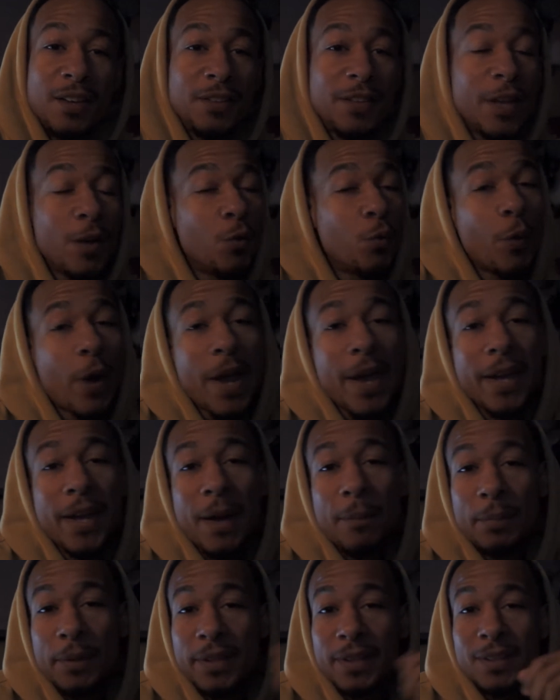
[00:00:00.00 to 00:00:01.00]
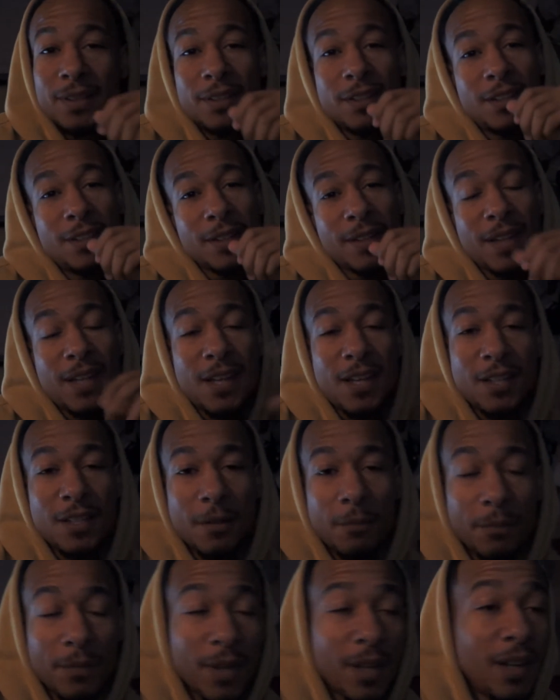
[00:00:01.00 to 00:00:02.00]
They ran up in the
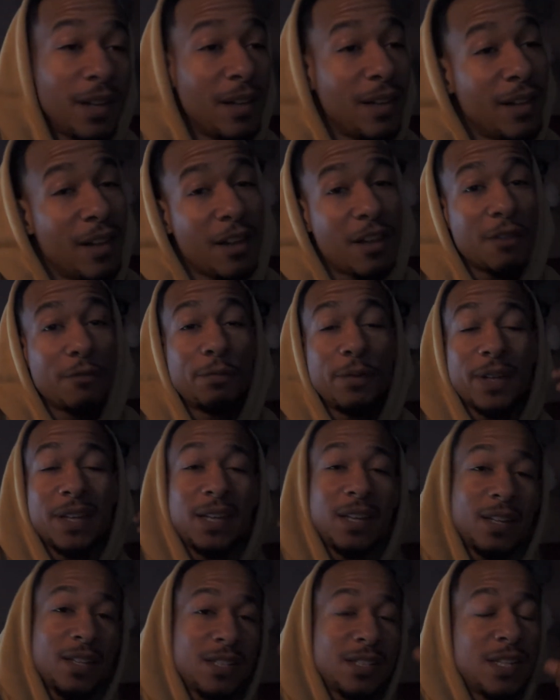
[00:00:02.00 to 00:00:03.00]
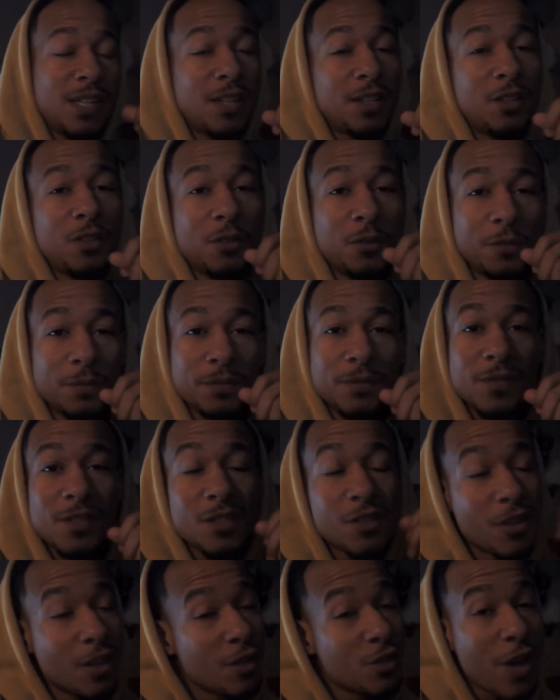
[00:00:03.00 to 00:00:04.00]
kingdom looking for King Ezekiel.
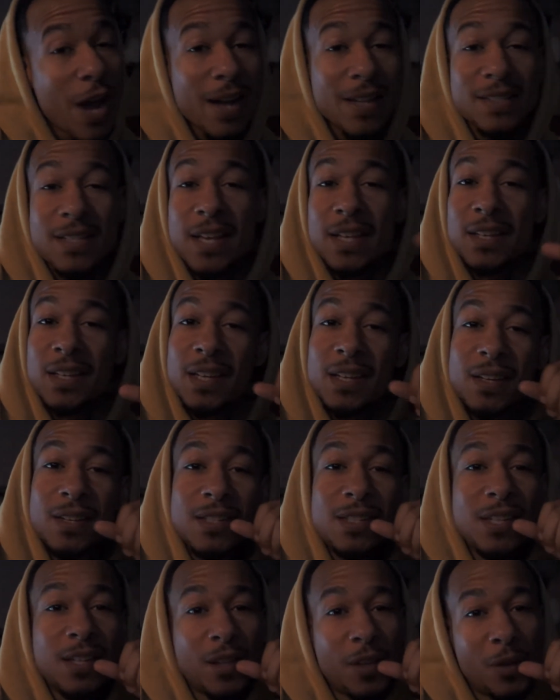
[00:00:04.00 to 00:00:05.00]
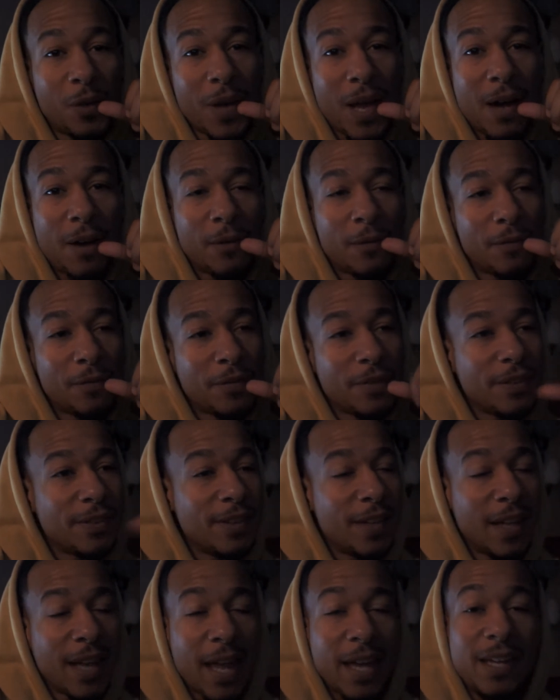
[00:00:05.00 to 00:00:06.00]
So they're trying to take King Ezekiel out.
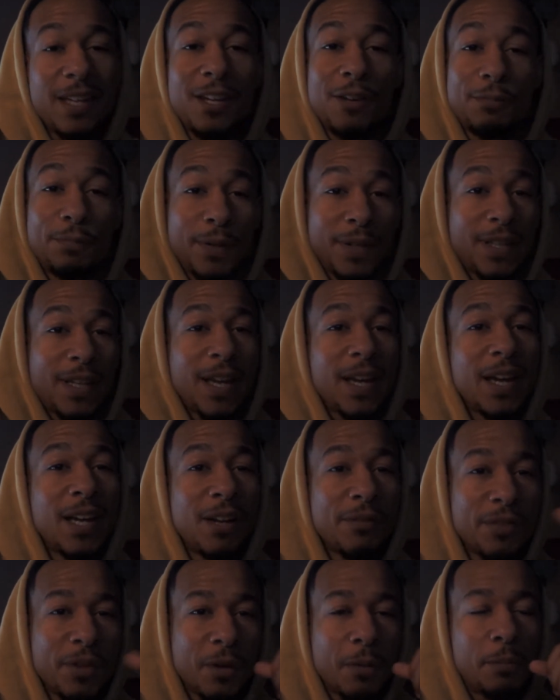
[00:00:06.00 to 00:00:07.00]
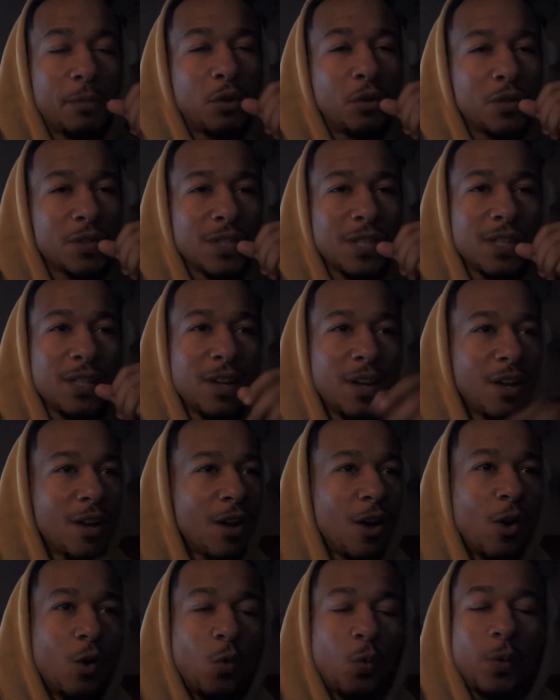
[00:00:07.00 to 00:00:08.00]
They're like, he the figurehead of the community.
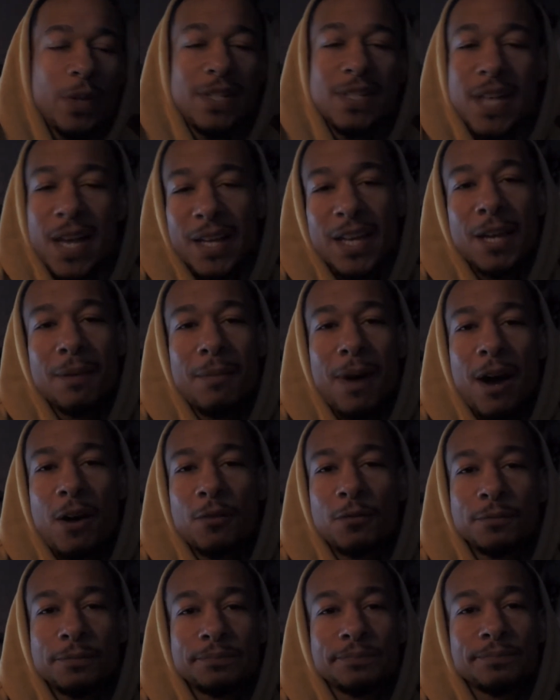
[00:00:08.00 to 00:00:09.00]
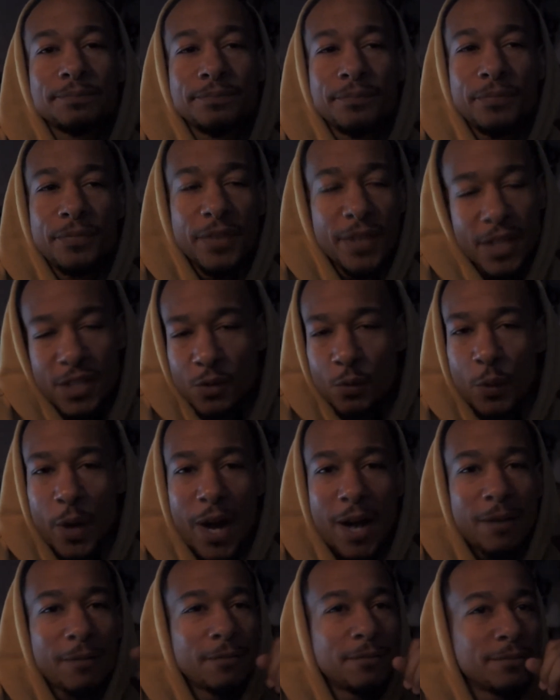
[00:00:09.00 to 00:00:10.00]
We take him out, it's a
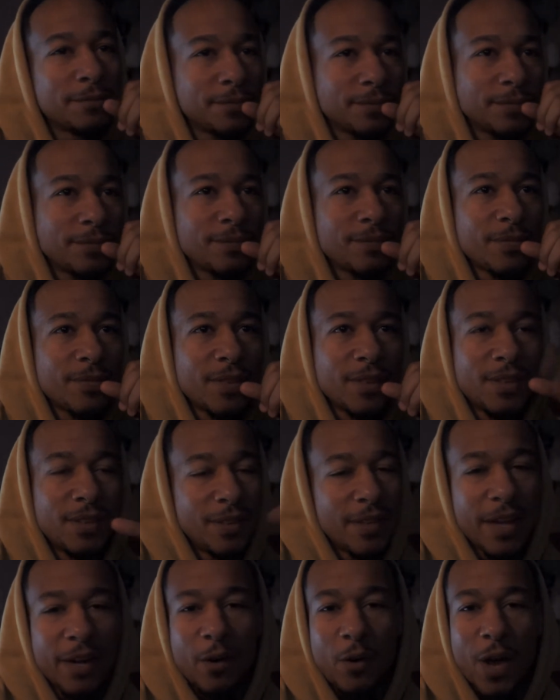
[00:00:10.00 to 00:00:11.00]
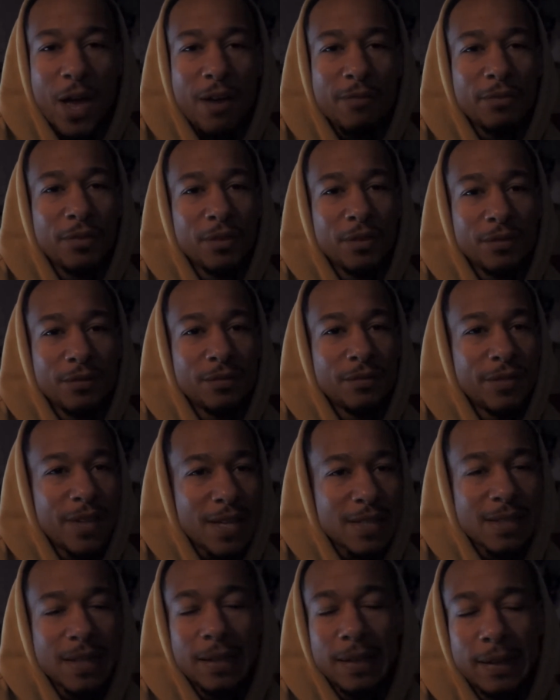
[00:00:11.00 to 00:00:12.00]
wrap. They don't have,
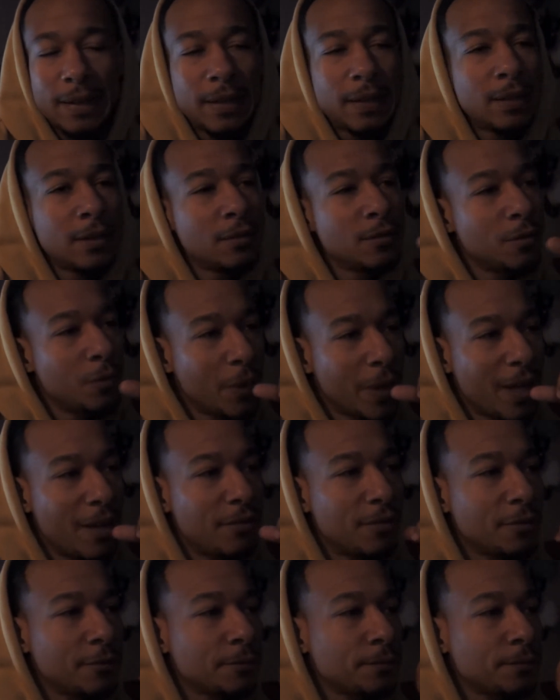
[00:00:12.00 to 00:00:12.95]
that's their leader, whatever.